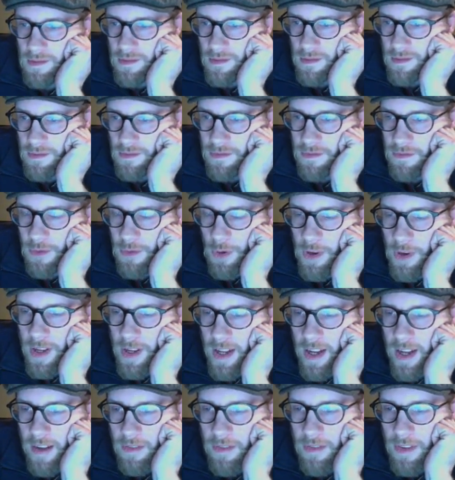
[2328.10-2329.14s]

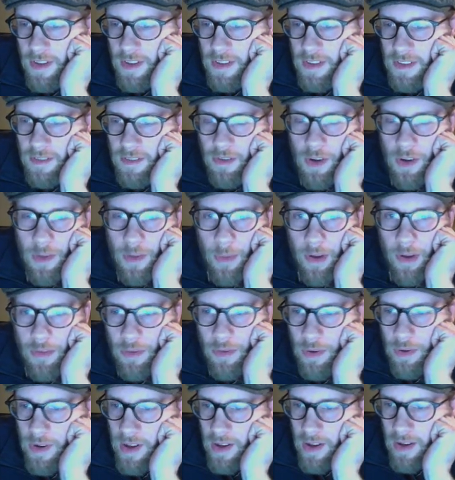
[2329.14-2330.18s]
Fortnite after this. I've heard about
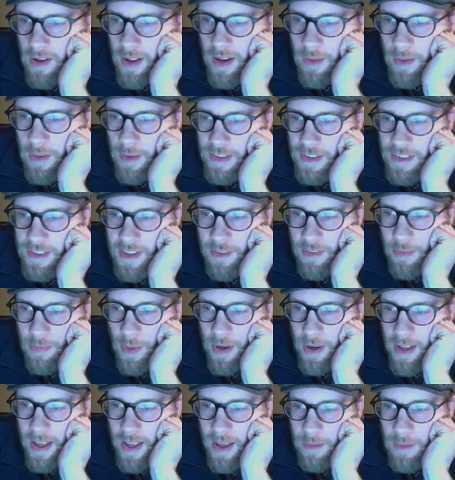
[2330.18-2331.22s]
Fortnite. Anyways, enough
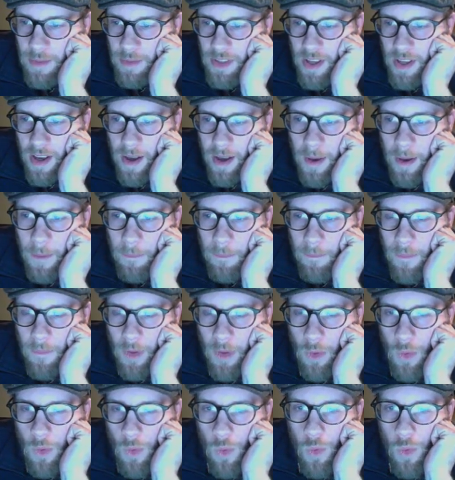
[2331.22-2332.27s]
about games.
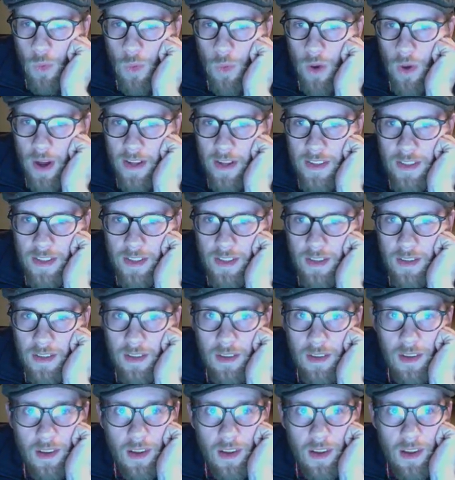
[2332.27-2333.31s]
What
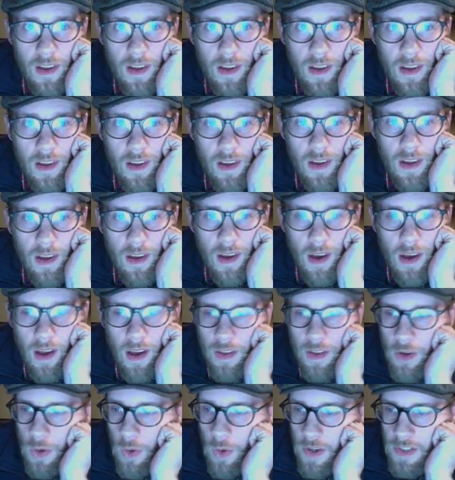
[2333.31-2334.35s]

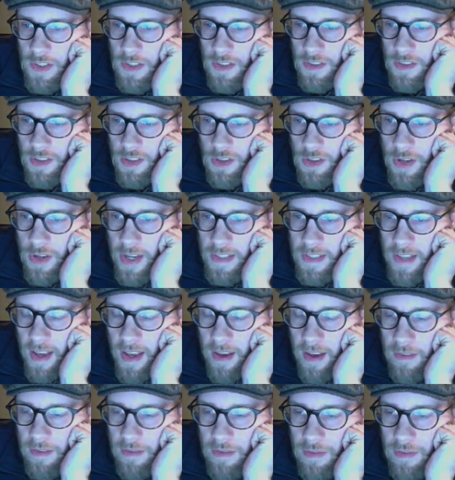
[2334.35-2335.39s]
other questions did you guys
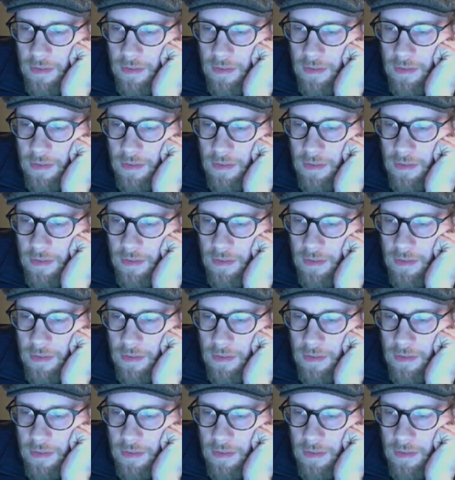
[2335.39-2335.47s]
have?